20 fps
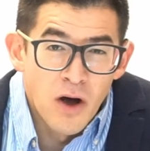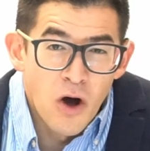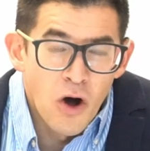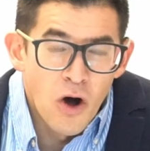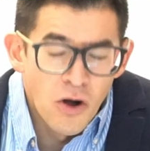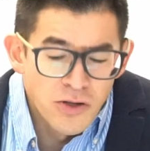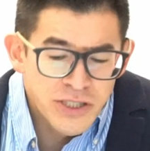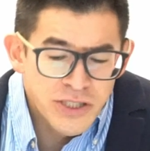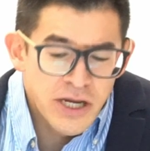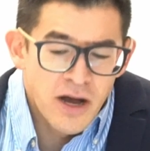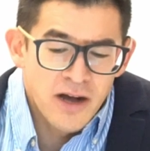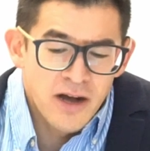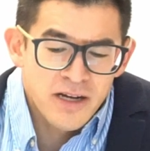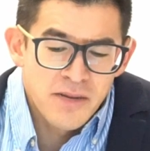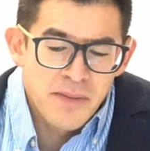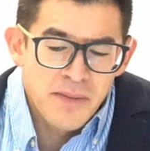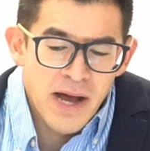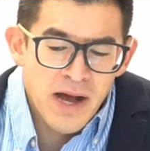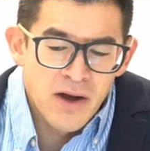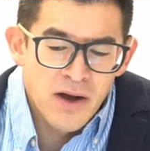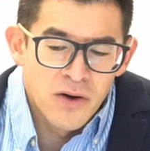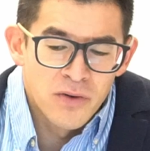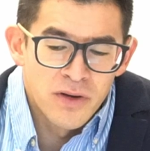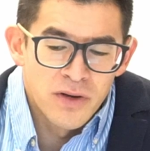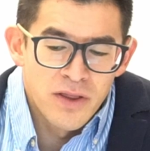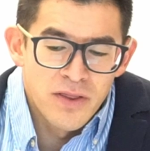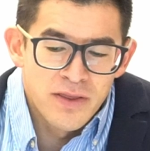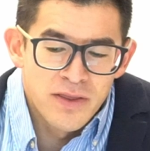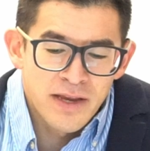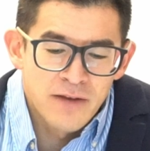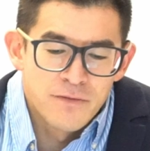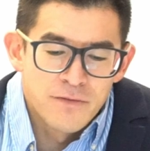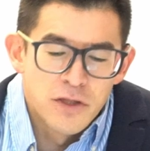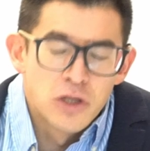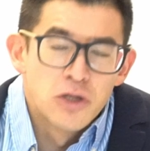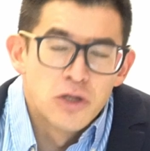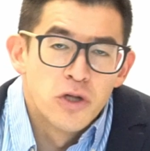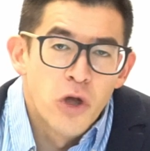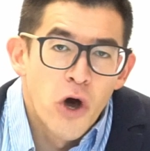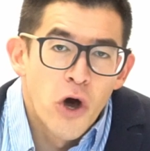all talk about kind of the
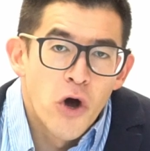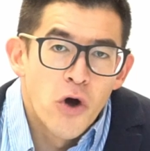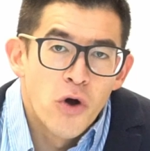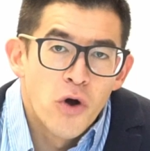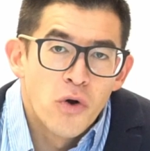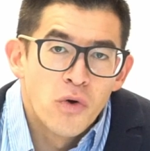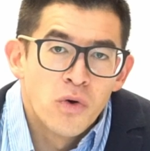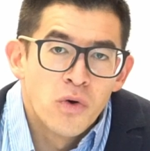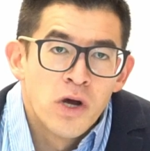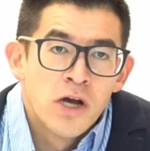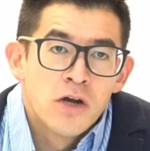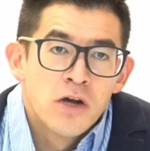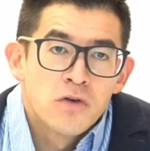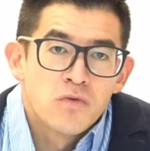low